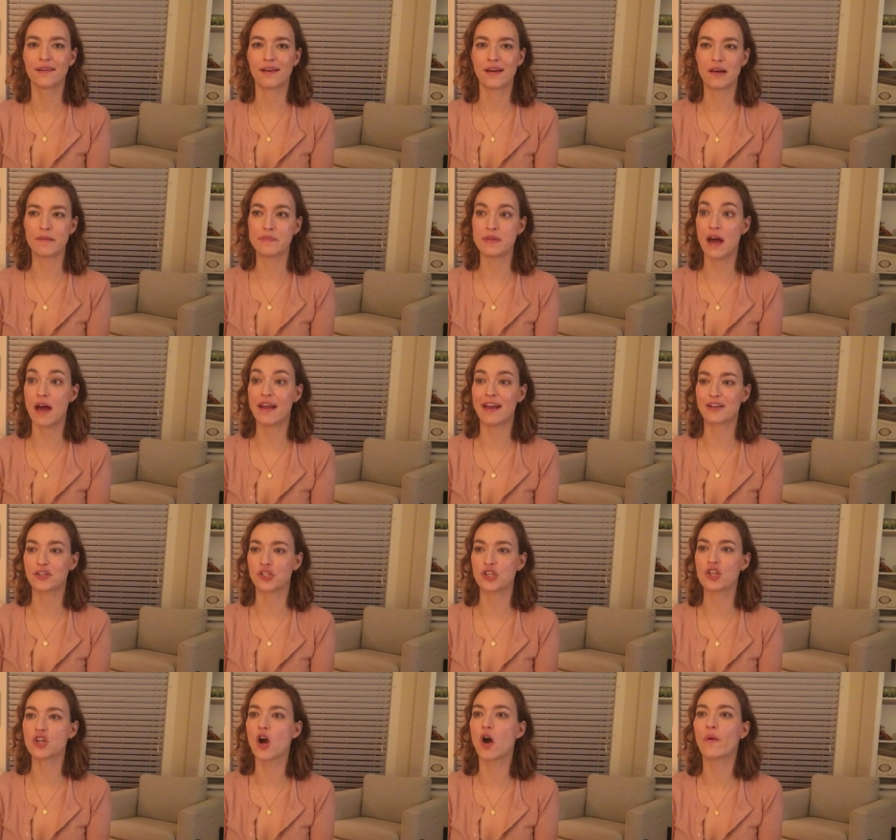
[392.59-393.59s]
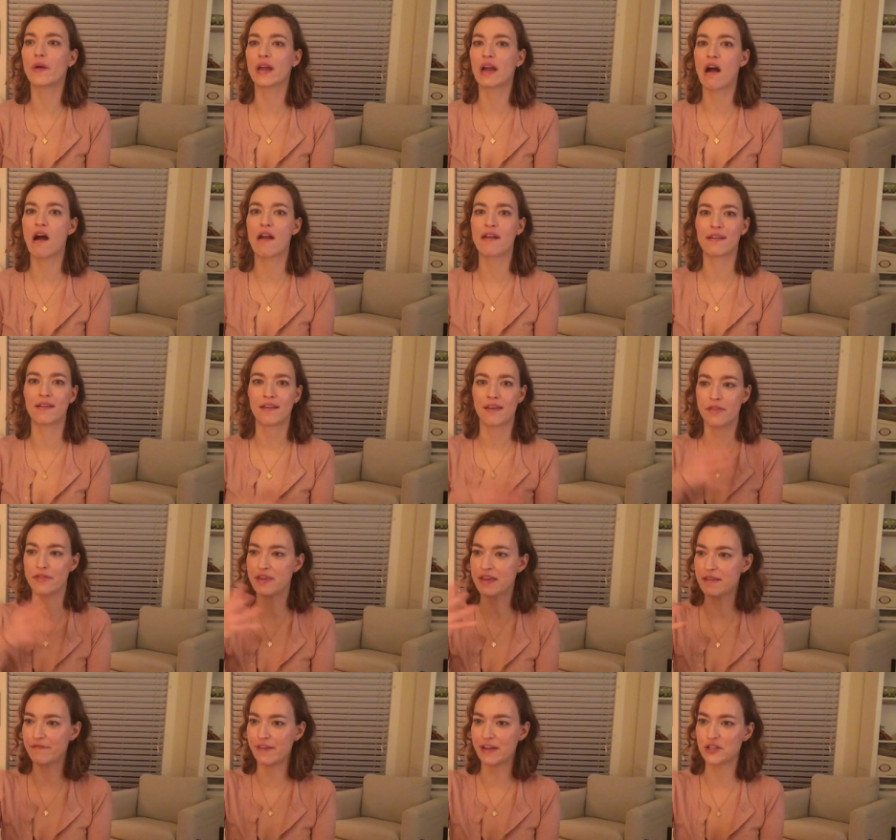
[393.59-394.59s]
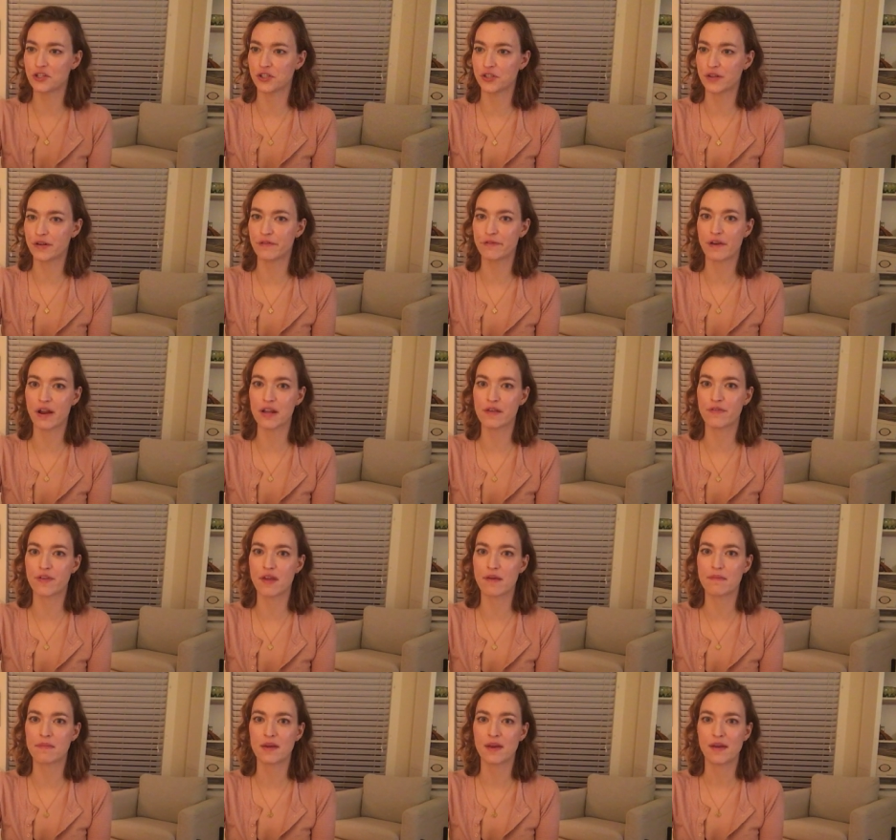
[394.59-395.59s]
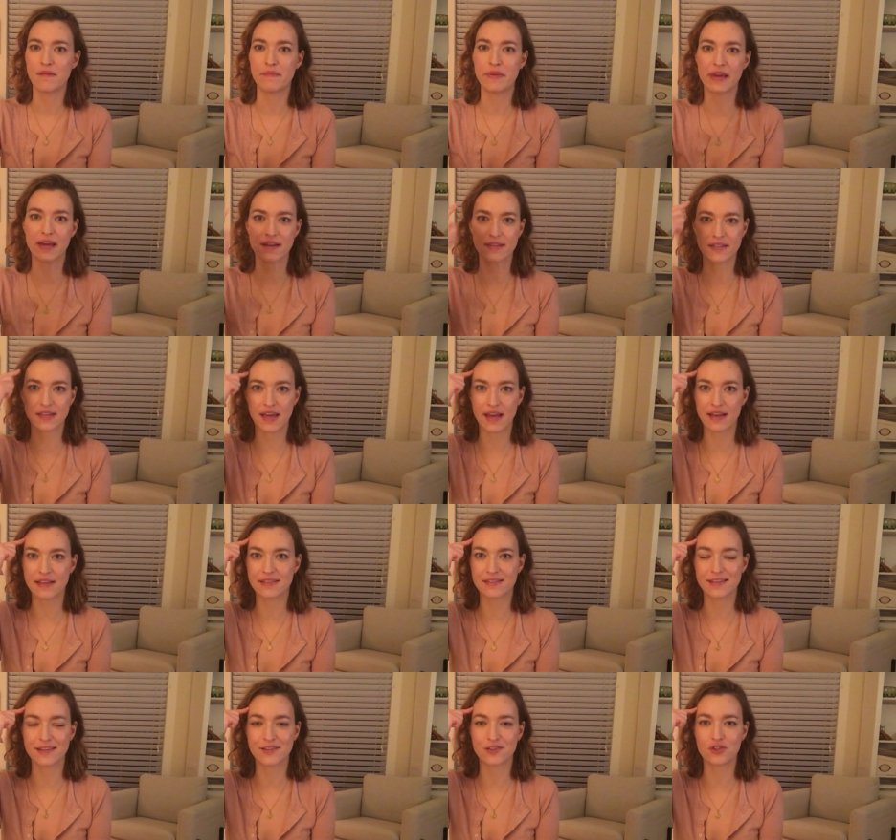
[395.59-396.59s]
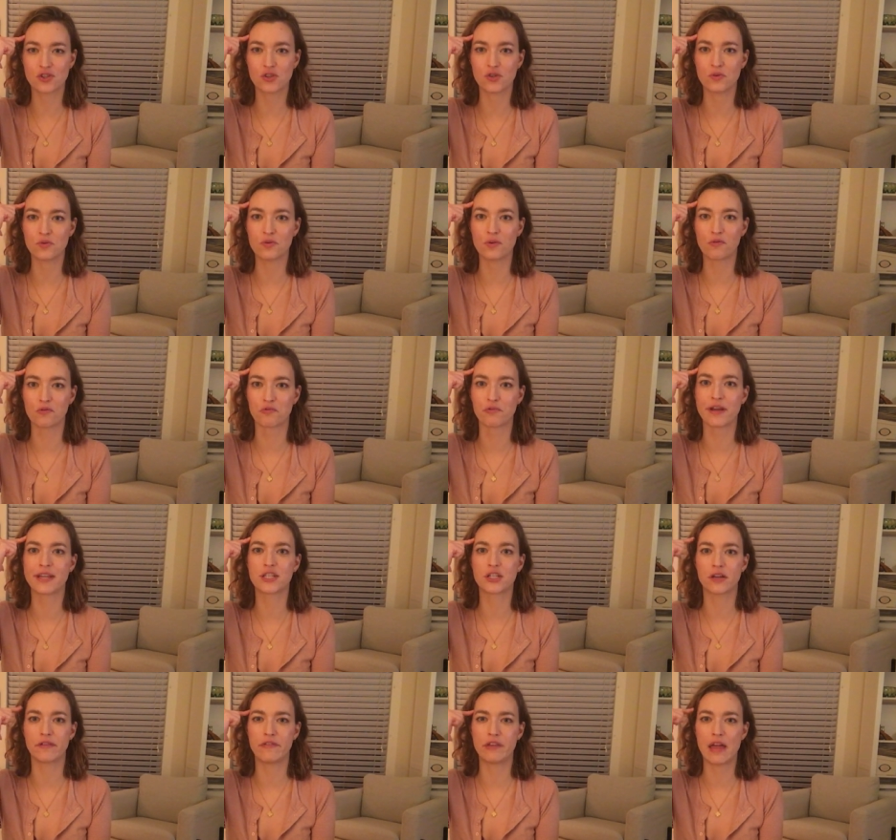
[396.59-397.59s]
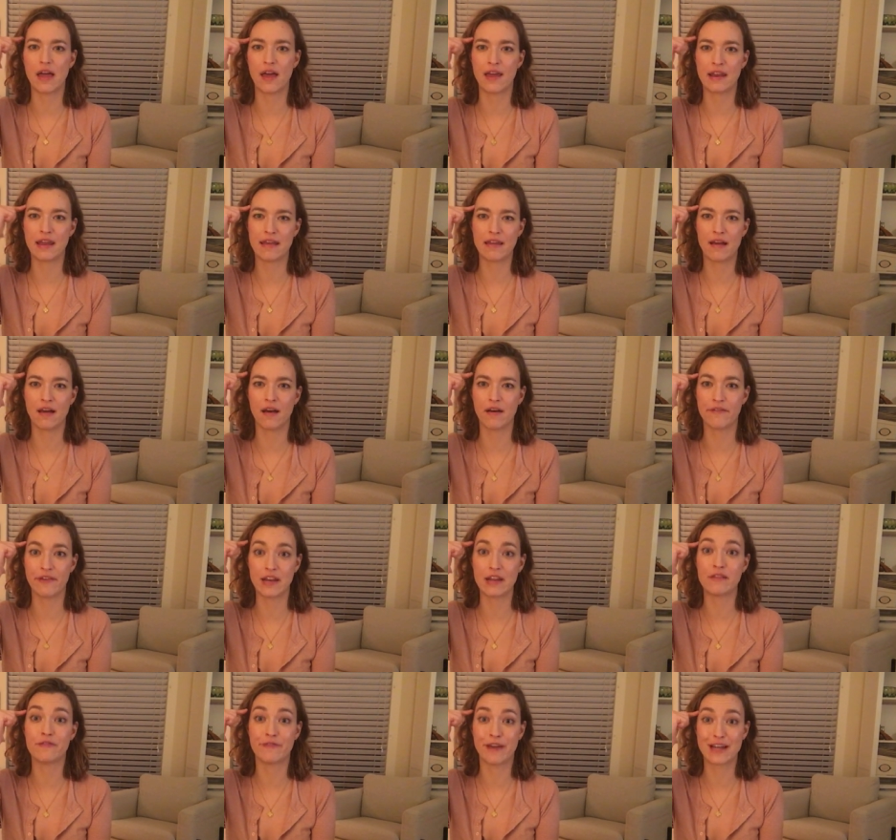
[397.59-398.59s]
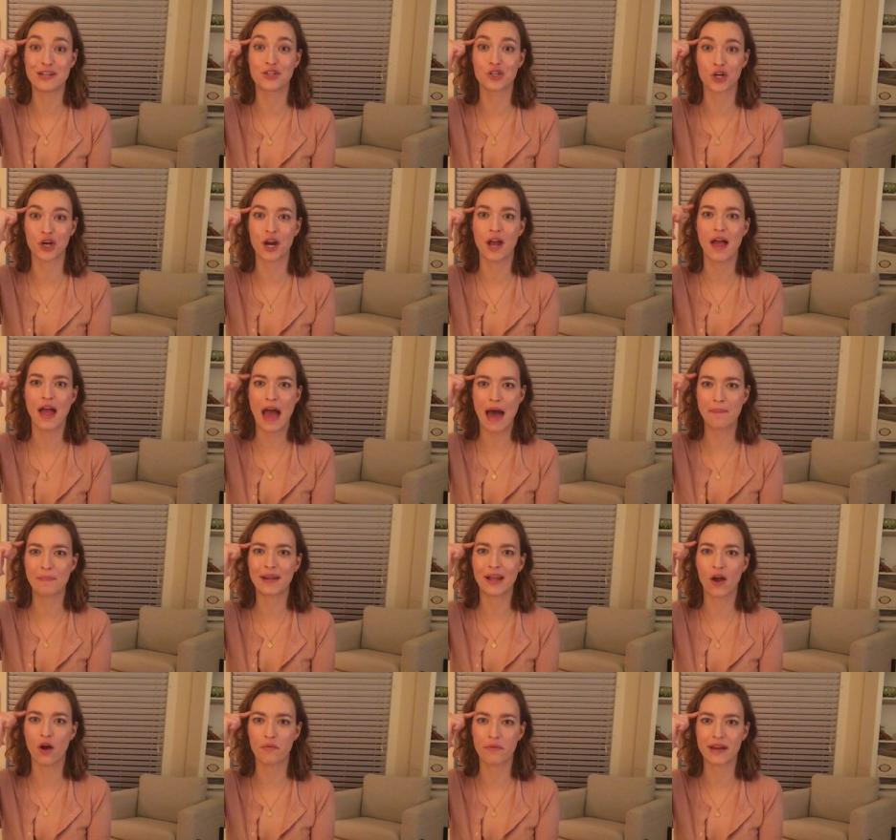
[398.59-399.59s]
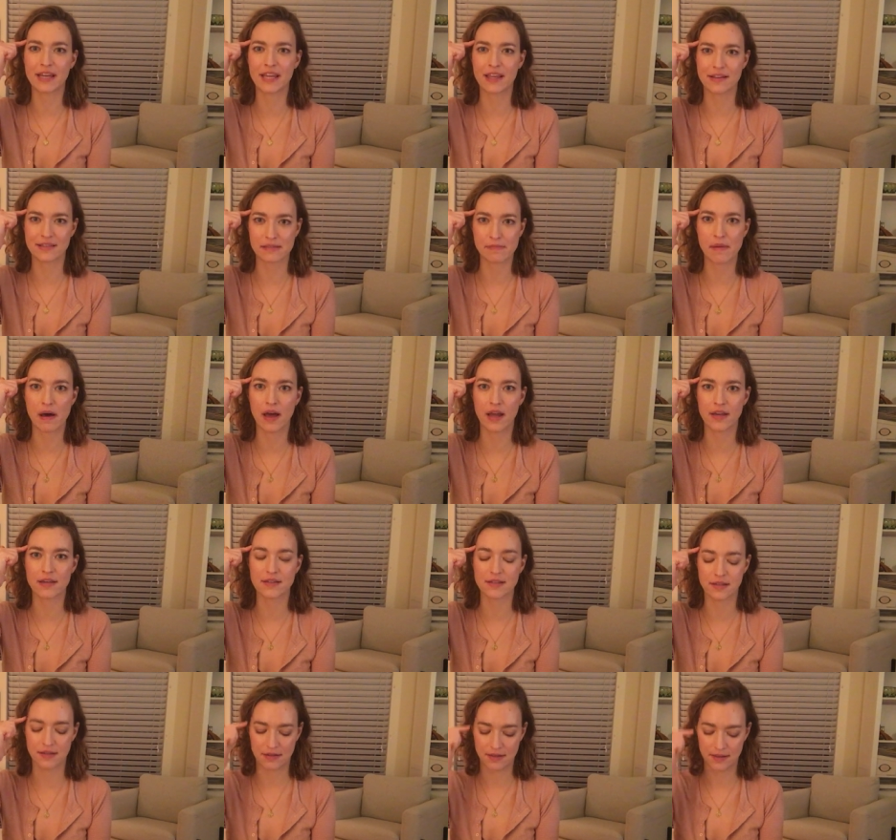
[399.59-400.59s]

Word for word: um, not actually going on the adventure in front of him because he has too rich of an, of an adventure happening already in his mind.